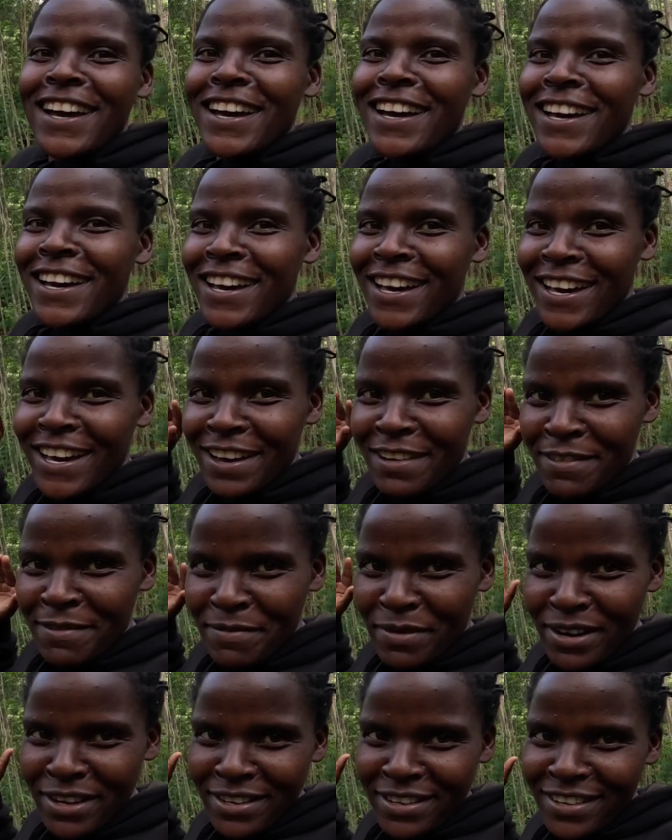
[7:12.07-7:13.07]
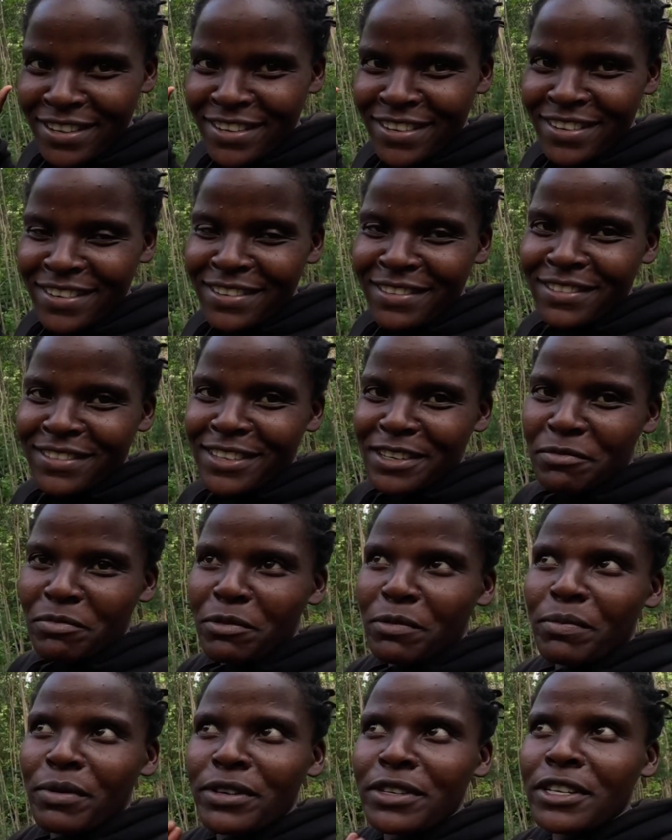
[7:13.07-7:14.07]
uh, please just
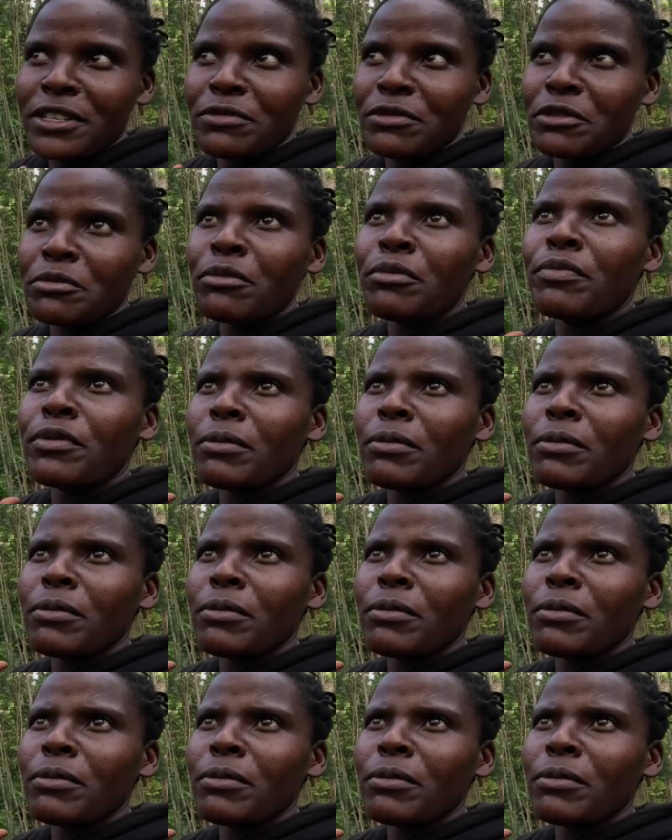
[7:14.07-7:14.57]
be patient with me.